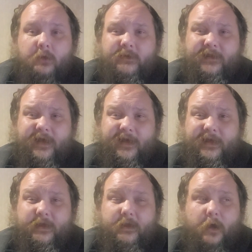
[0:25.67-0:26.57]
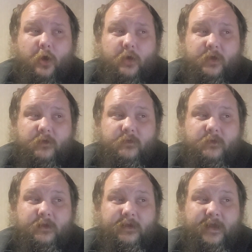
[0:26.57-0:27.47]
died August
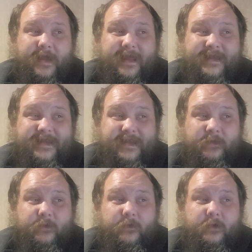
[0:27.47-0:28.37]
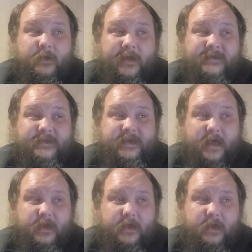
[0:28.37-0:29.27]
18th,
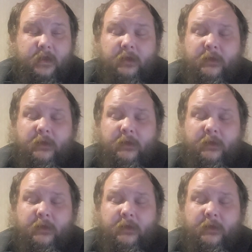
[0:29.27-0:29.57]
1990.